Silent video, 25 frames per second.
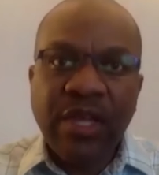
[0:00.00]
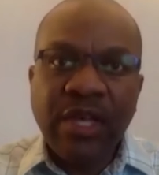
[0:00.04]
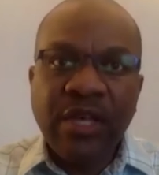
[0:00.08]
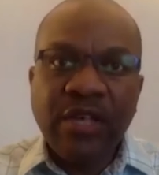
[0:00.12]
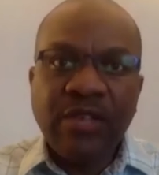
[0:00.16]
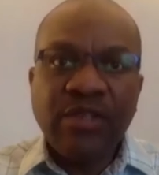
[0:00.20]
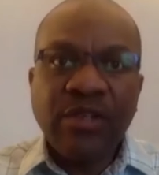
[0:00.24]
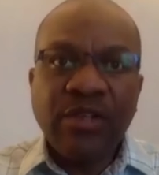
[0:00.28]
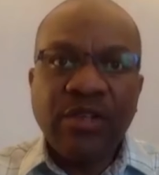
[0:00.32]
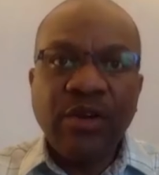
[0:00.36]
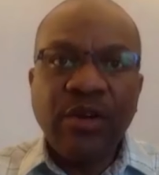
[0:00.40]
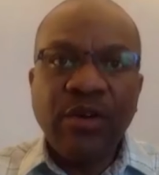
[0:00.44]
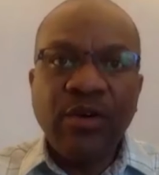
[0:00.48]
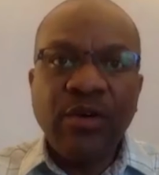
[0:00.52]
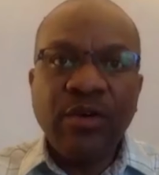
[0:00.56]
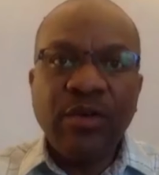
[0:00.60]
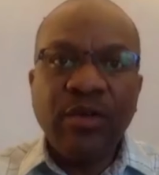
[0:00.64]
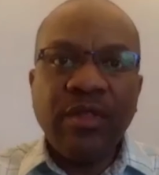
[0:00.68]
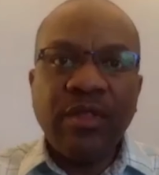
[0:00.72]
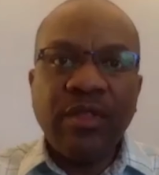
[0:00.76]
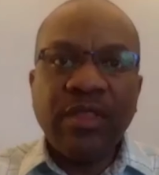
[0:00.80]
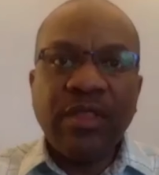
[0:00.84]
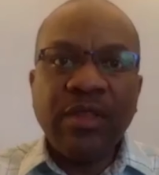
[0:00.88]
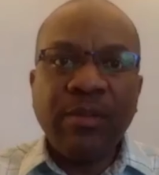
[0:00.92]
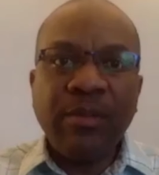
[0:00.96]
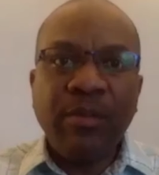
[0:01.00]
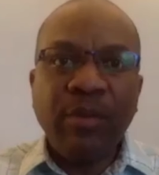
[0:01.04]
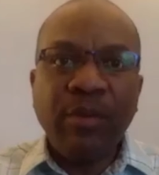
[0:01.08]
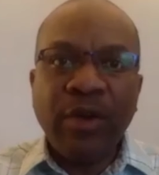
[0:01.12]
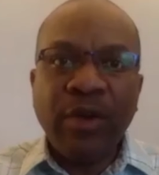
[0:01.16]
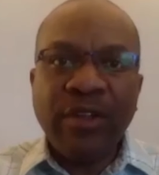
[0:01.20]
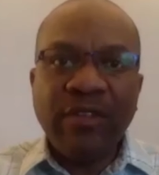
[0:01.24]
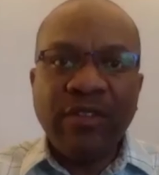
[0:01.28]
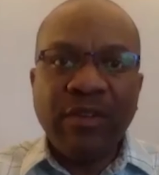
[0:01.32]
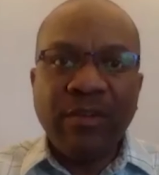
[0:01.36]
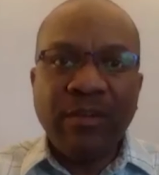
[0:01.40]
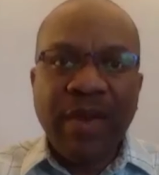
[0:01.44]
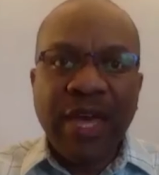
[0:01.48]
So the
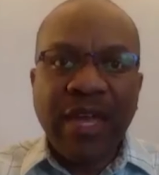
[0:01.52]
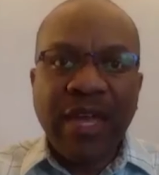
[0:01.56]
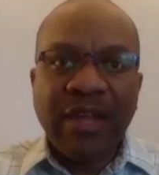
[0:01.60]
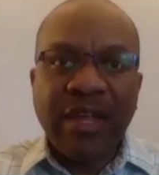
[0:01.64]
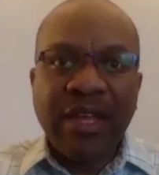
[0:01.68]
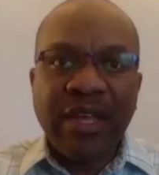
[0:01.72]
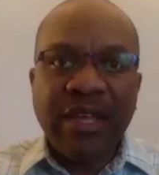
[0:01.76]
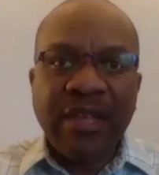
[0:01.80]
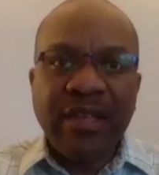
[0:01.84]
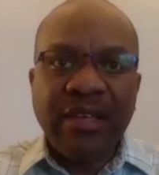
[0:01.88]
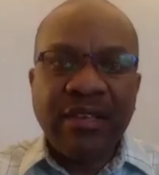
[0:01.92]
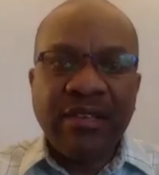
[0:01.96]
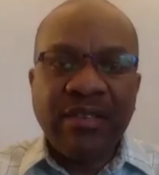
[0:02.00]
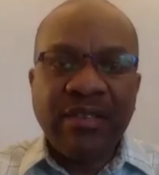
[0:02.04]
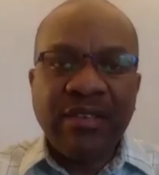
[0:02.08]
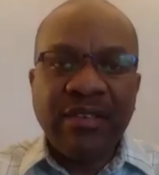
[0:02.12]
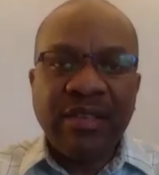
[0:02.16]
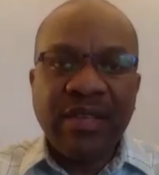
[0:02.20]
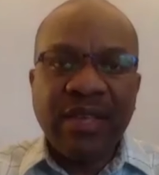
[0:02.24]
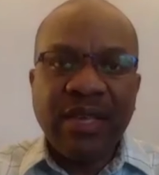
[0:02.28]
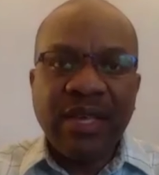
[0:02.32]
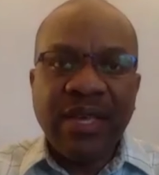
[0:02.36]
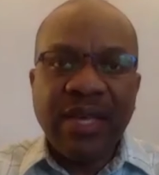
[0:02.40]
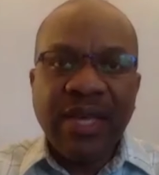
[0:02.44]
point of the matter is